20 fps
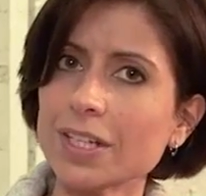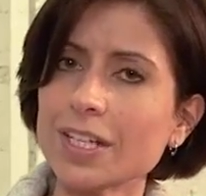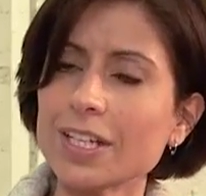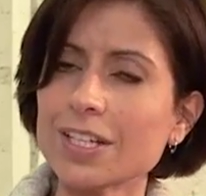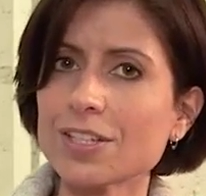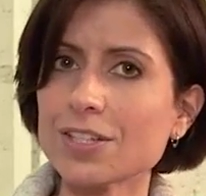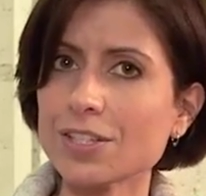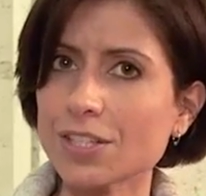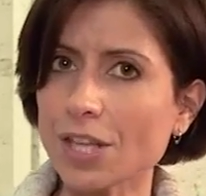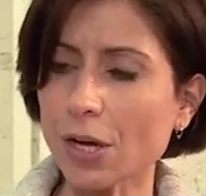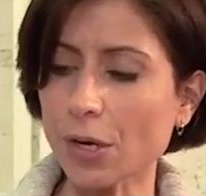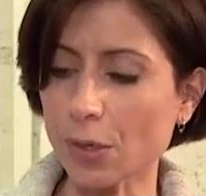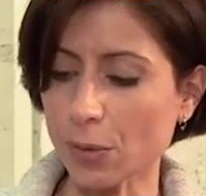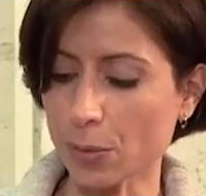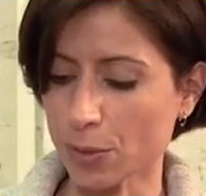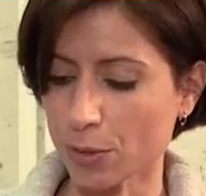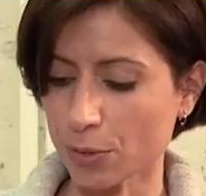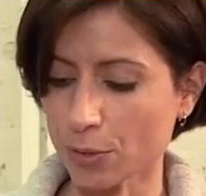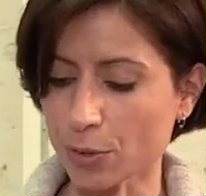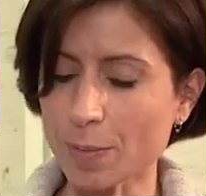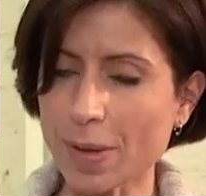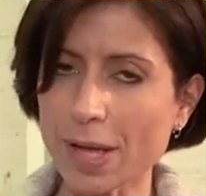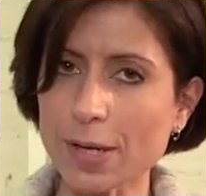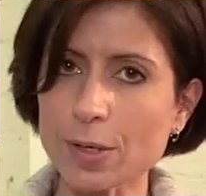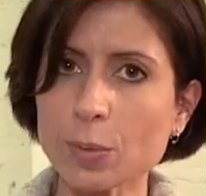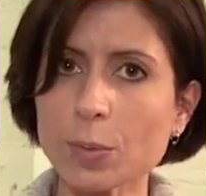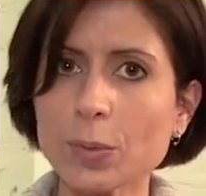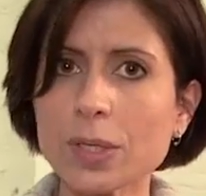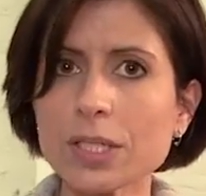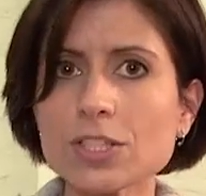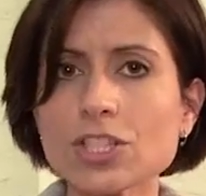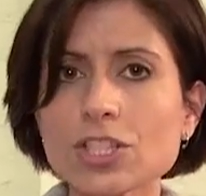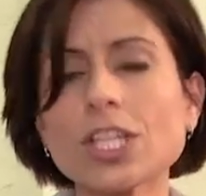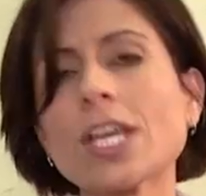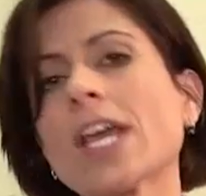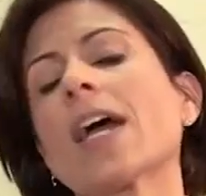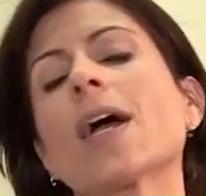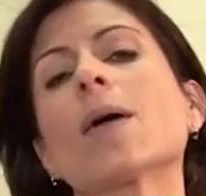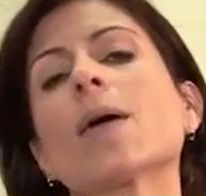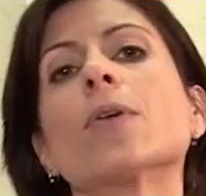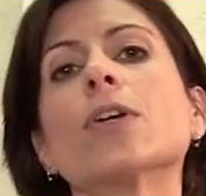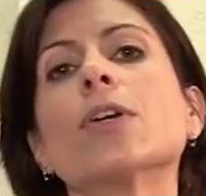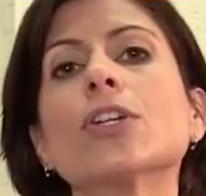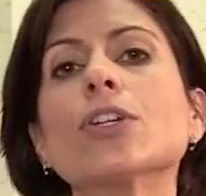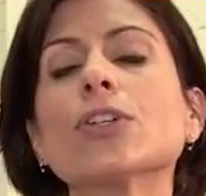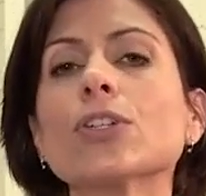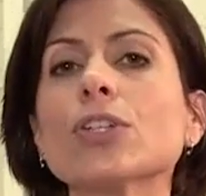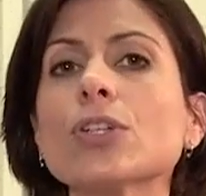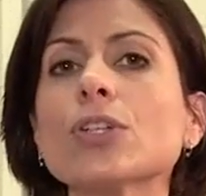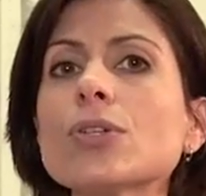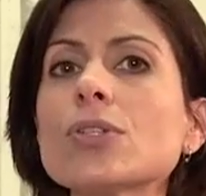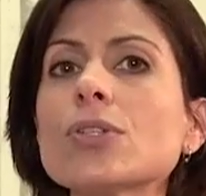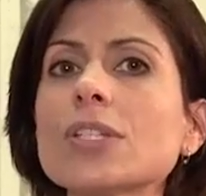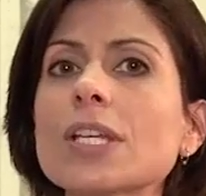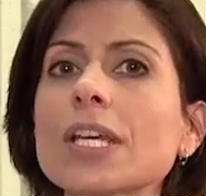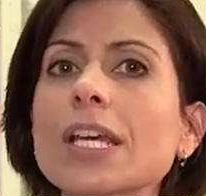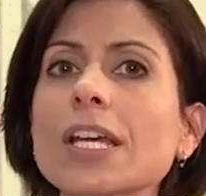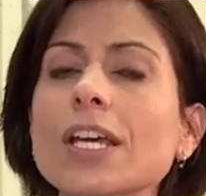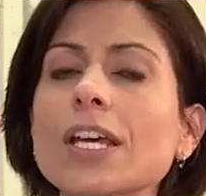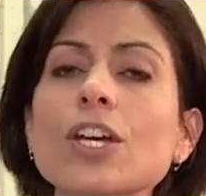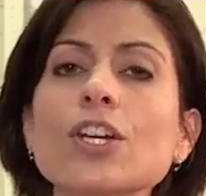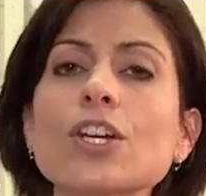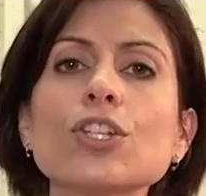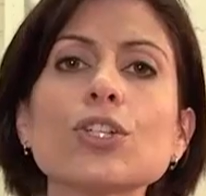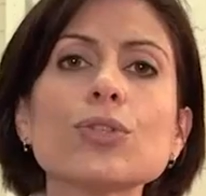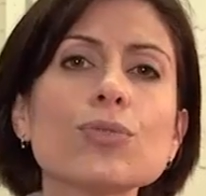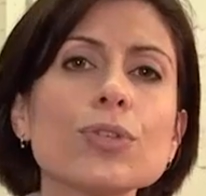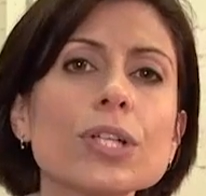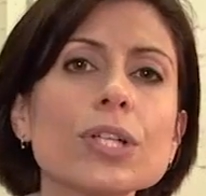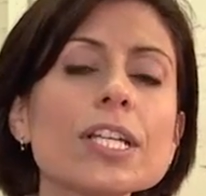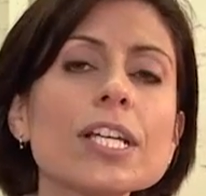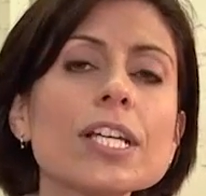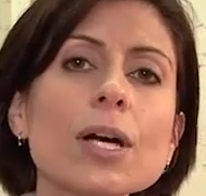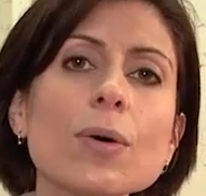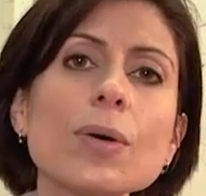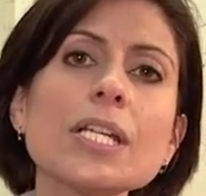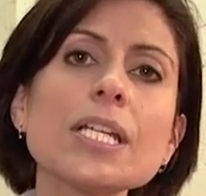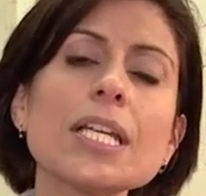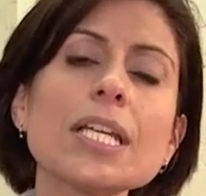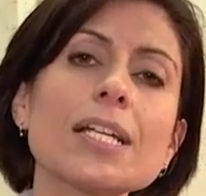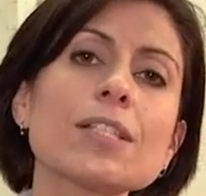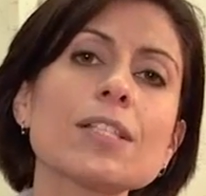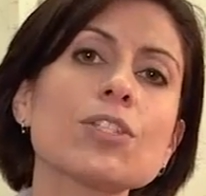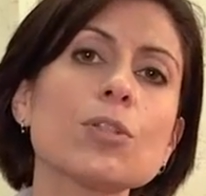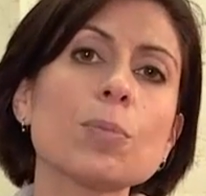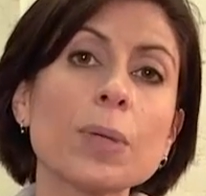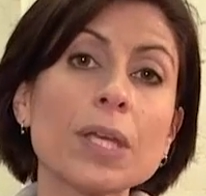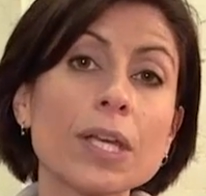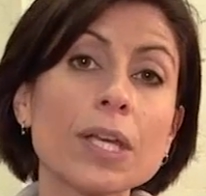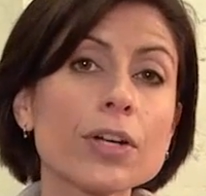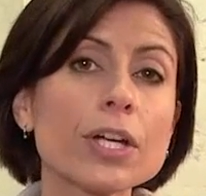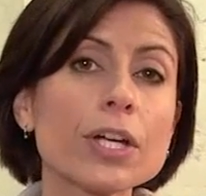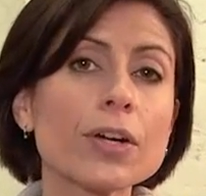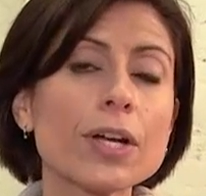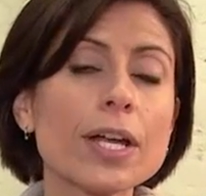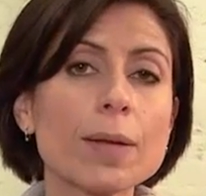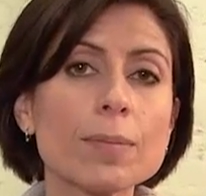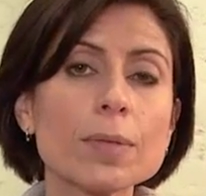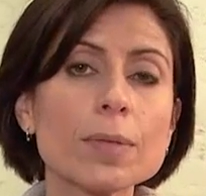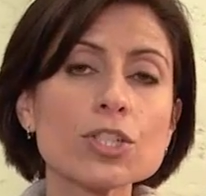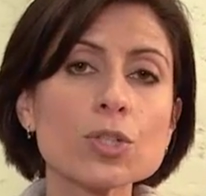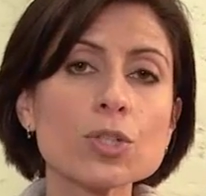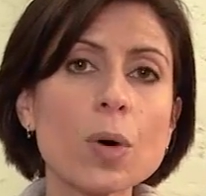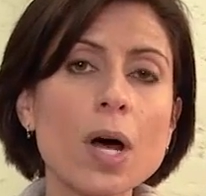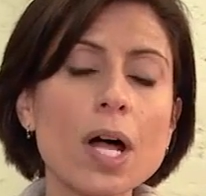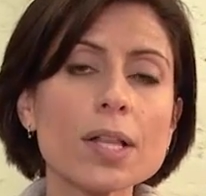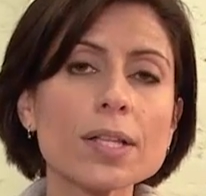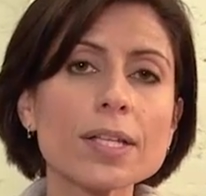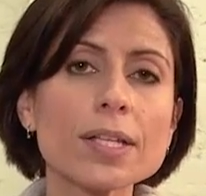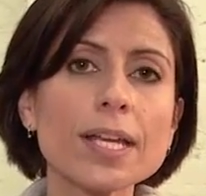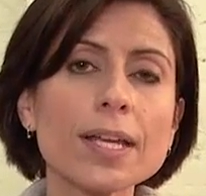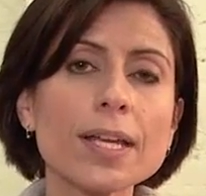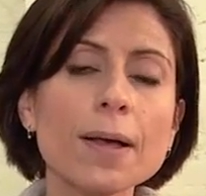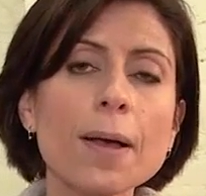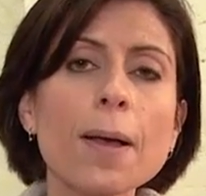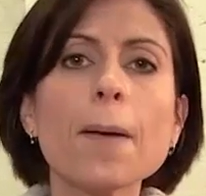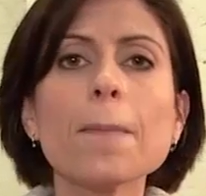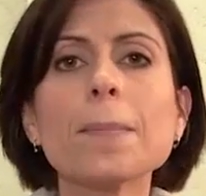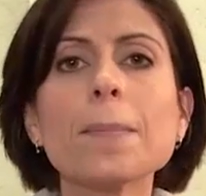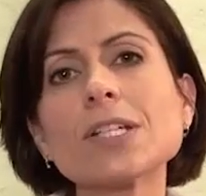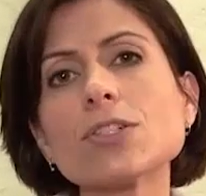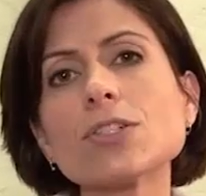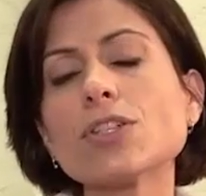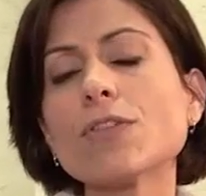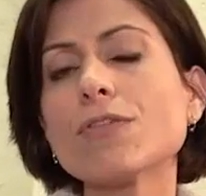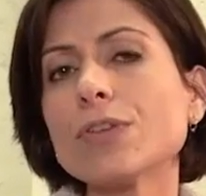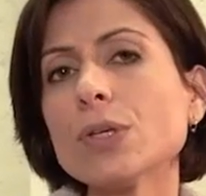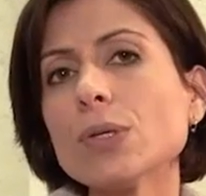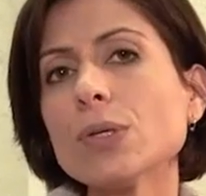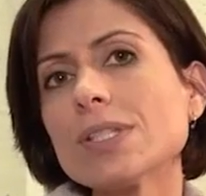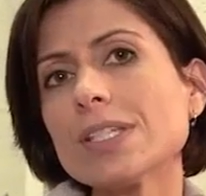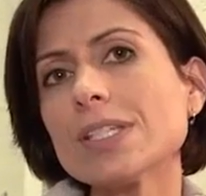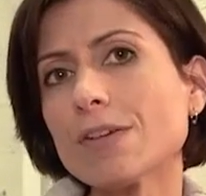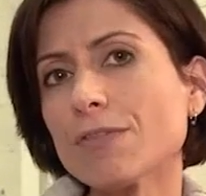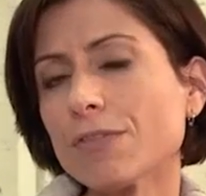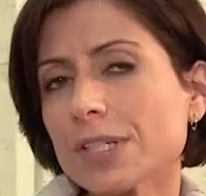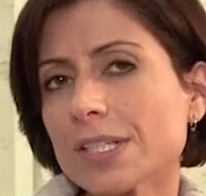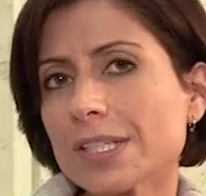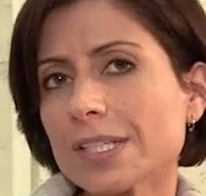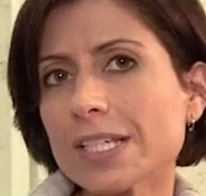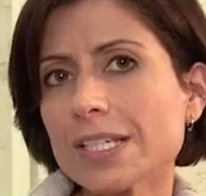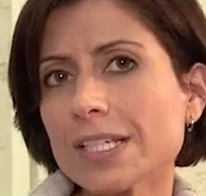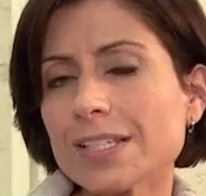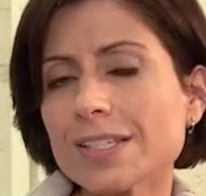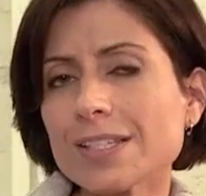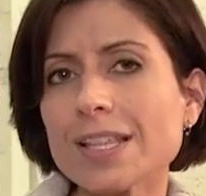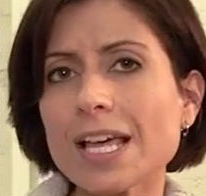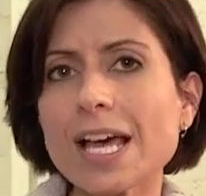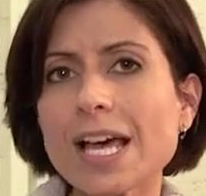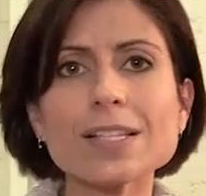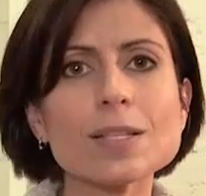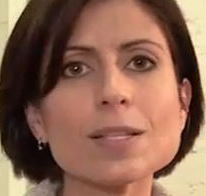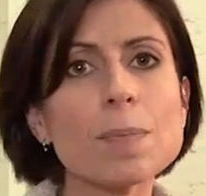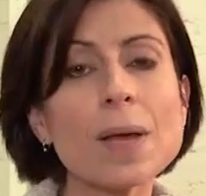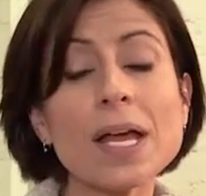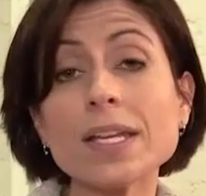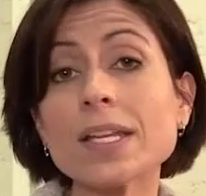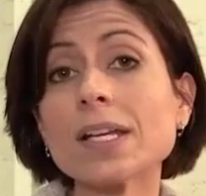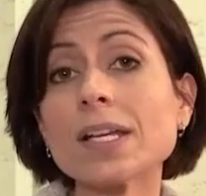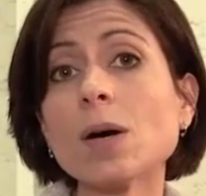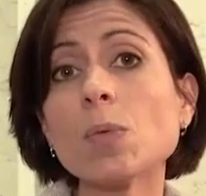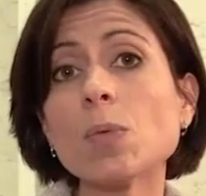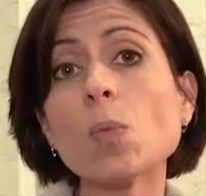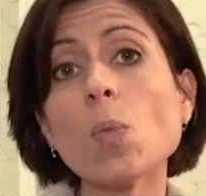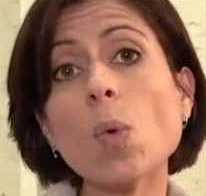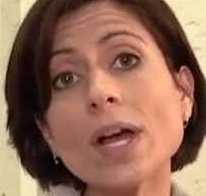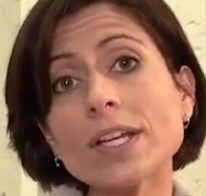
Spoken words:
So, no matter which camera you're using, you're really going to get superior image quality, but there's a few differences that, depending on what